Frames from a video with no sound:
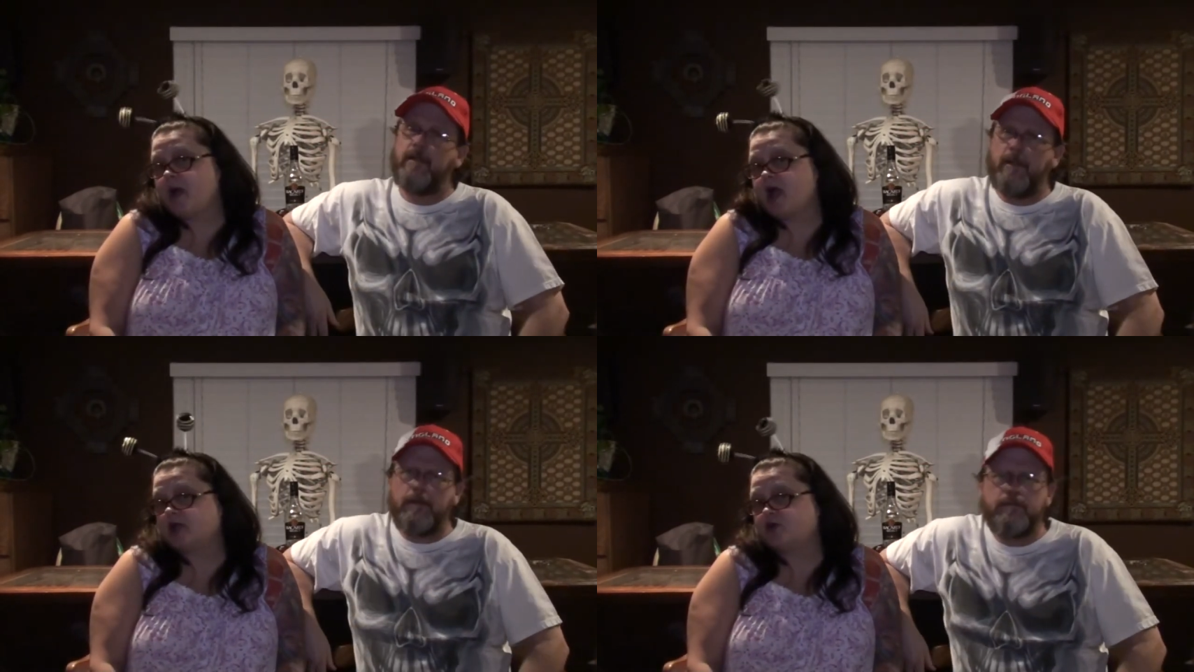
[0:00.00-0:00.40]

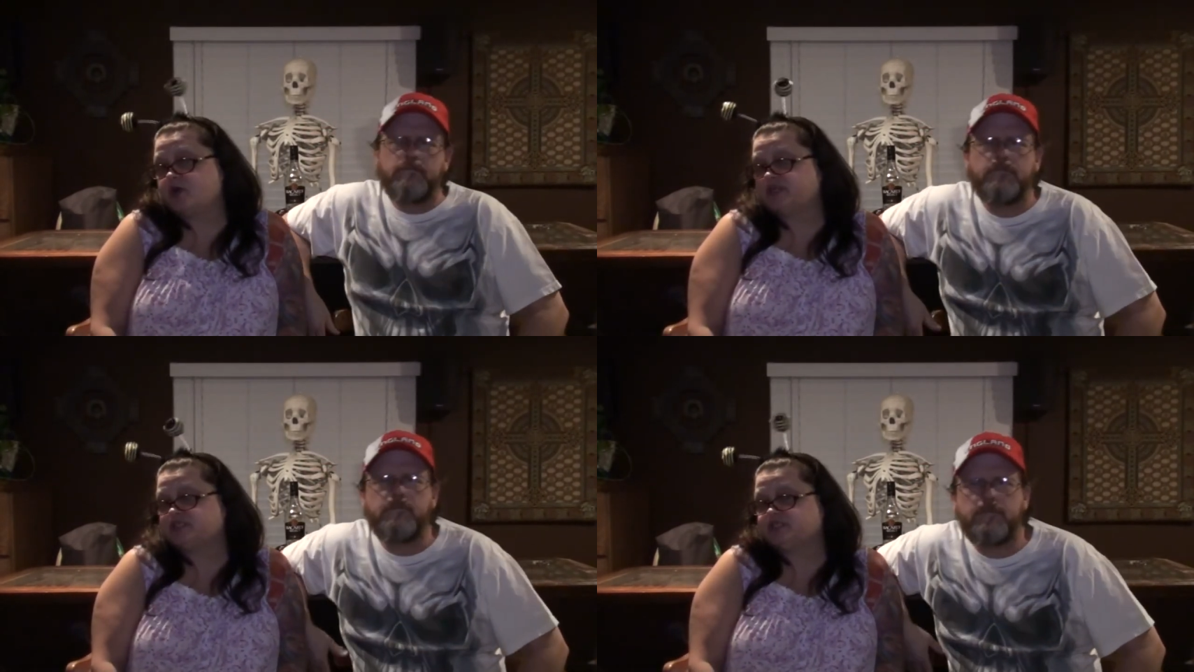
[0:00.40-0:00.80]
Speaker 1: my
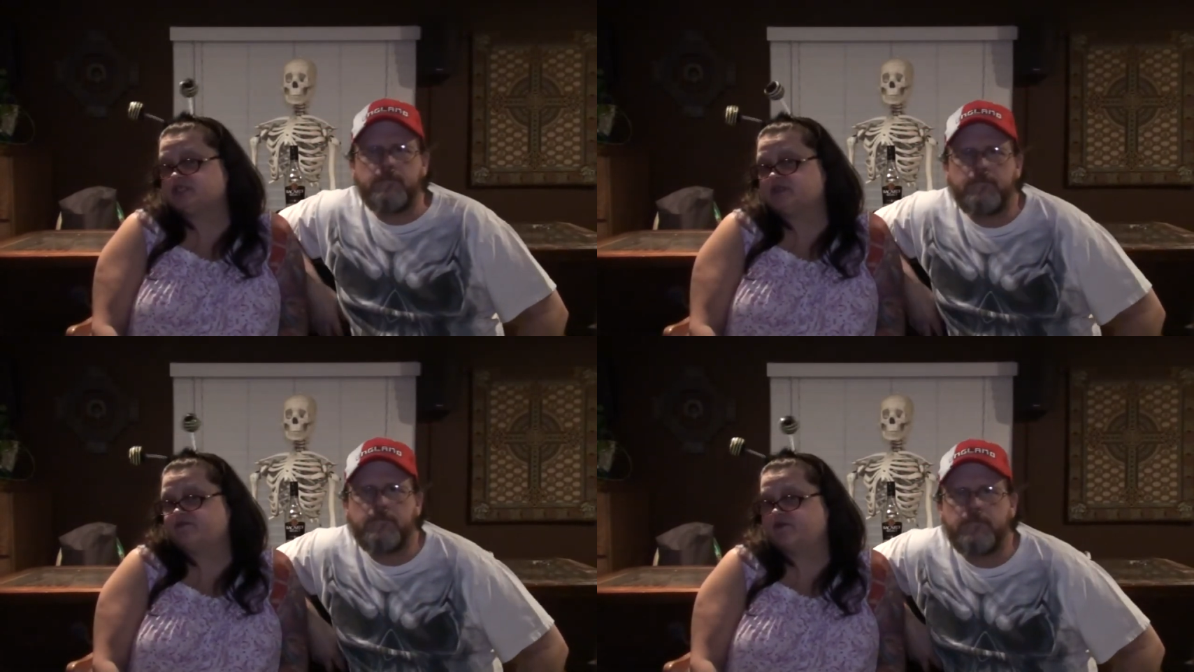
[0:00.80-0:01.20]

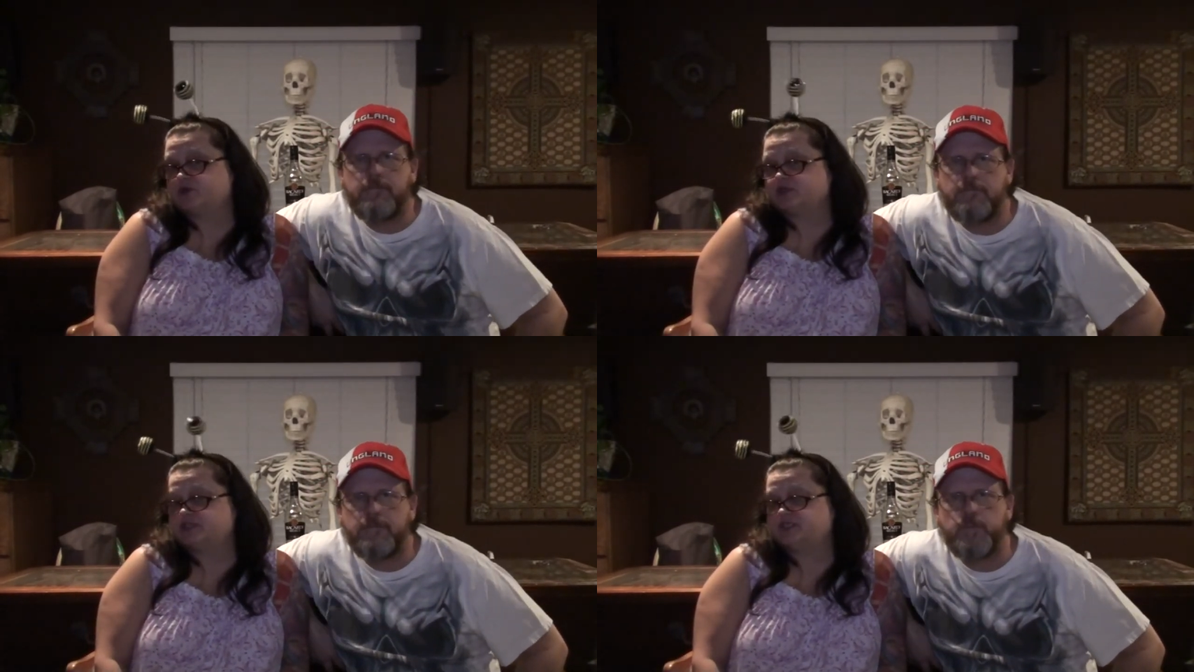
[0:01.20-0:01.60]
question
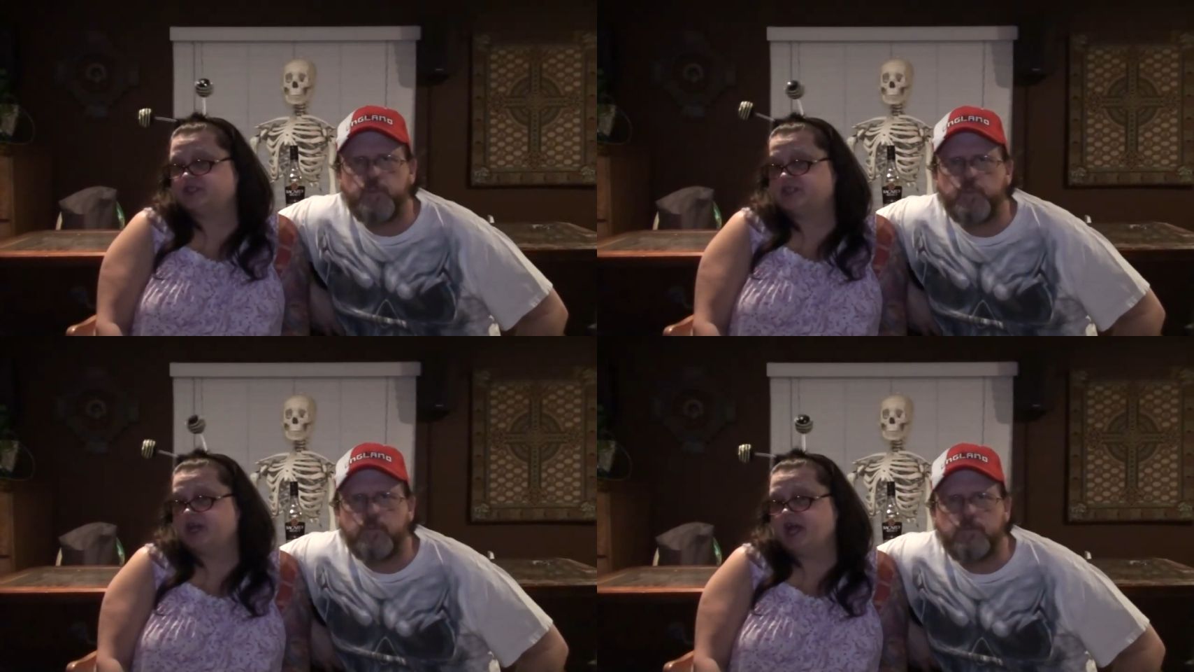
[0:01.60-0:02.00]
for
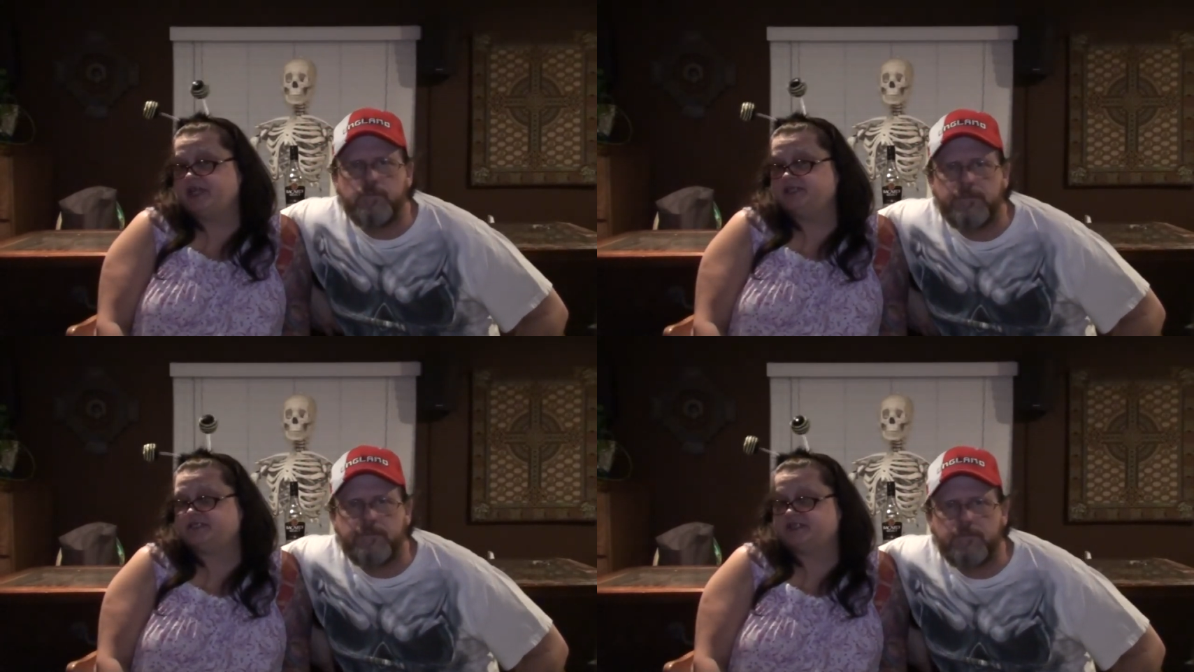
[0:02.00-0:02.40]

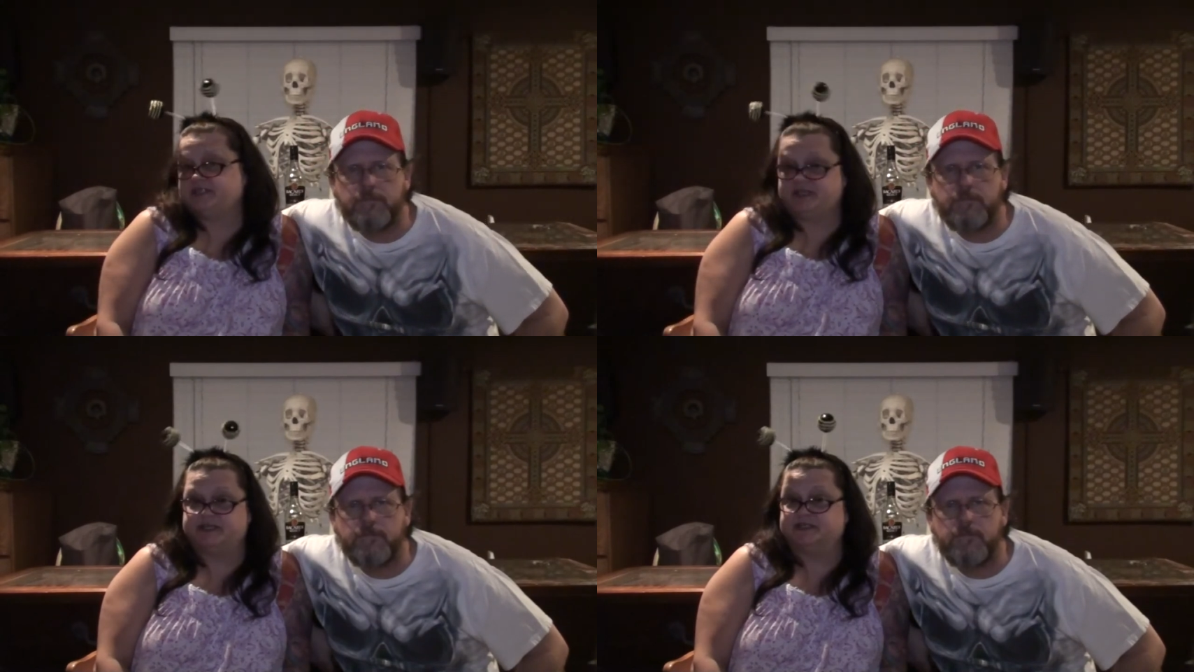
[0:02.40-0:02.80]
tonight
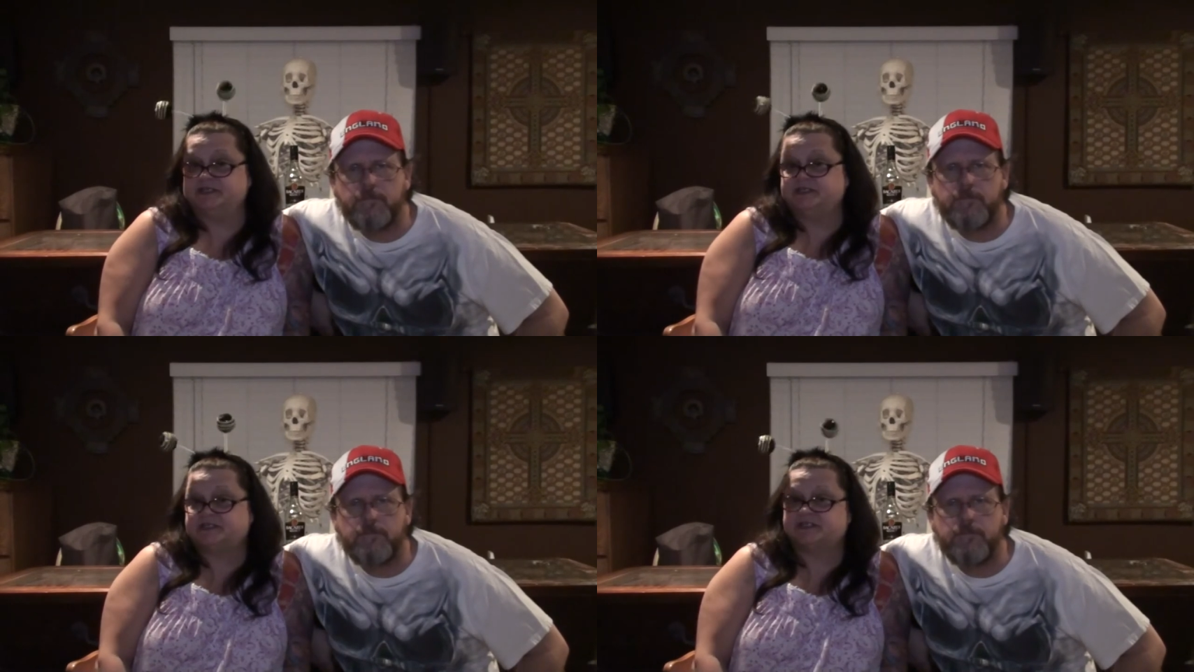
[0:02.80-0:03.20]

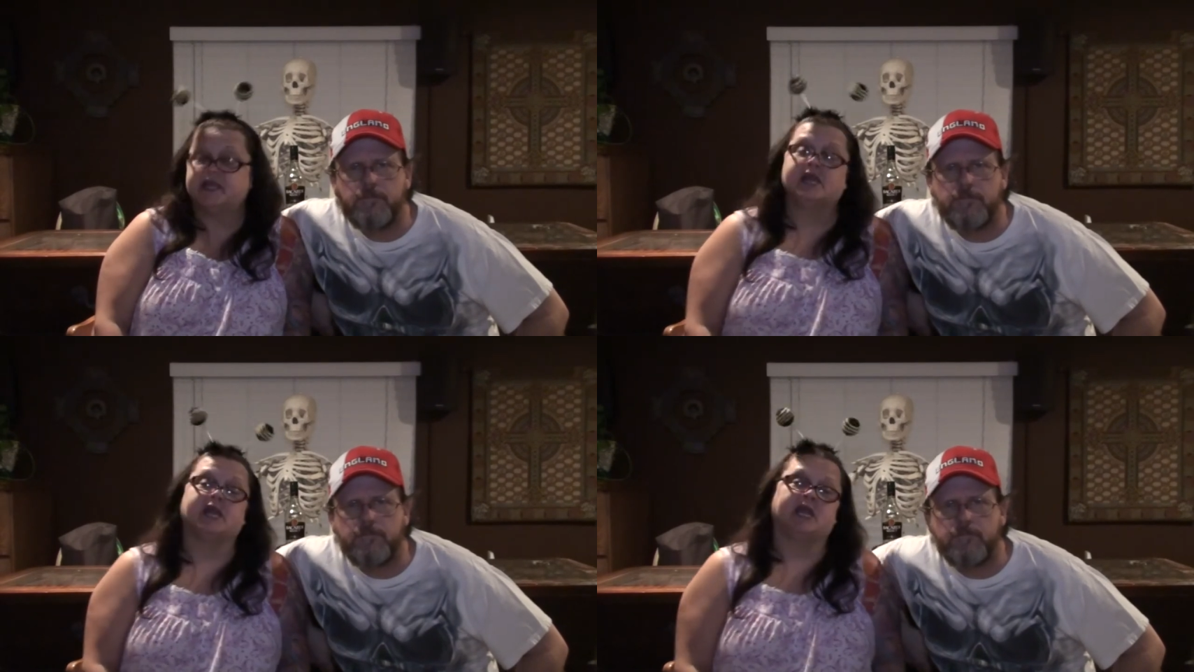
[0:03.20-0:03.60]
is
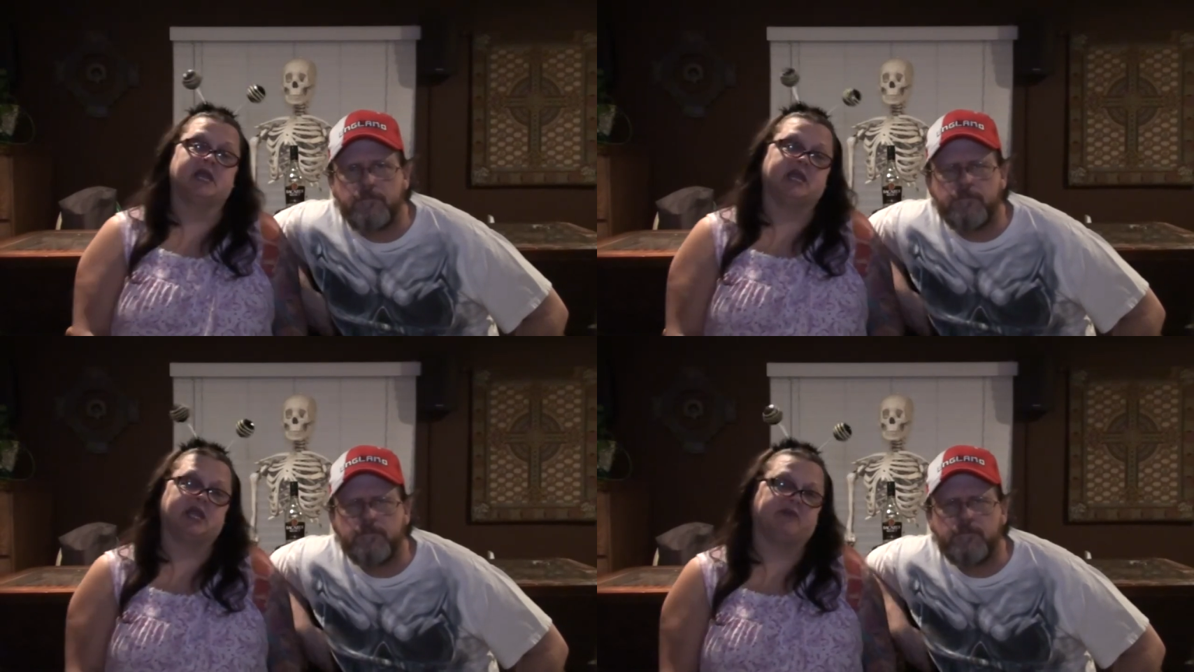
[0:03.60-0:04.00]

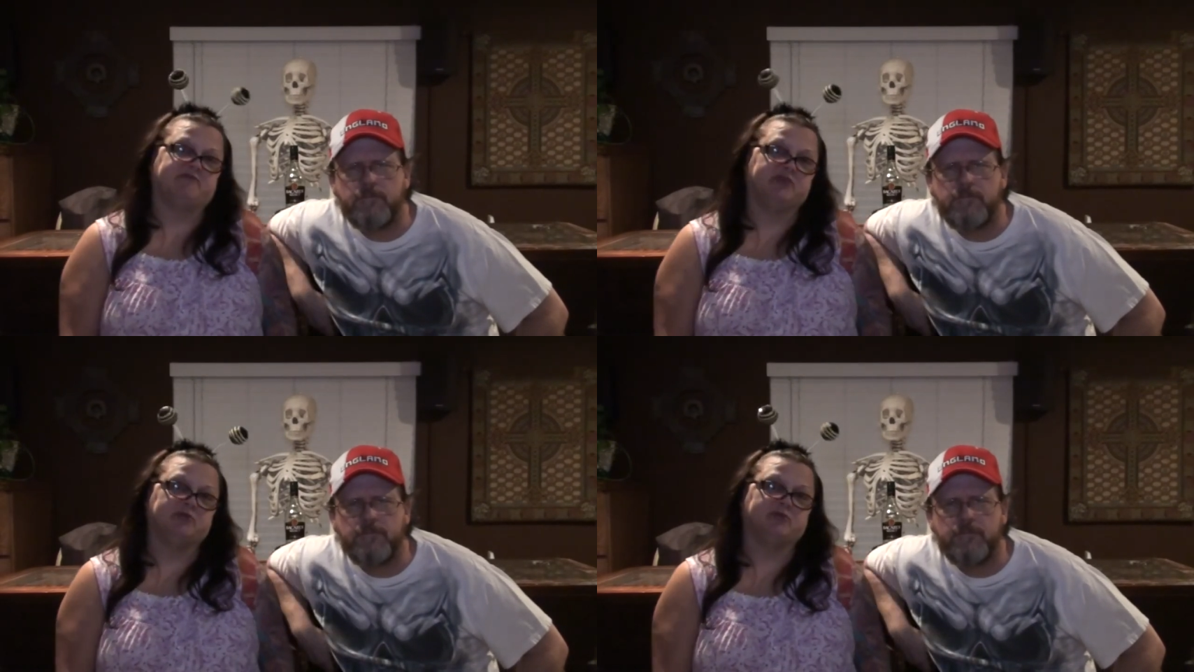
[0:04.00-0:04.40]

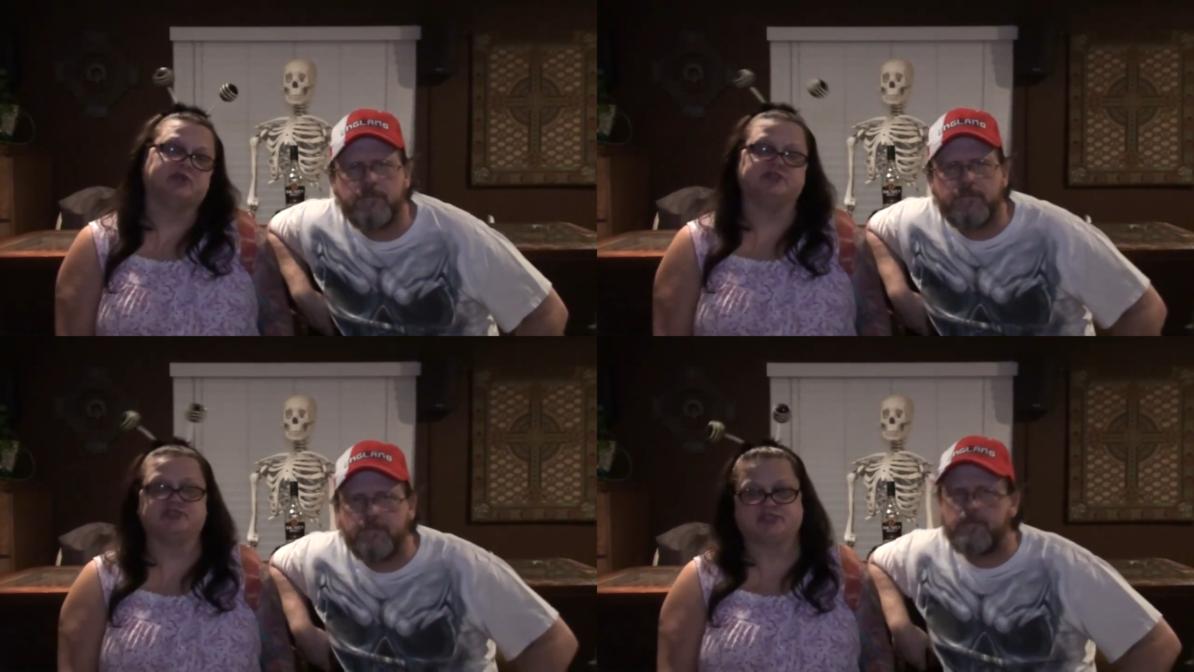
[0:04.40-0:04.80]
if you could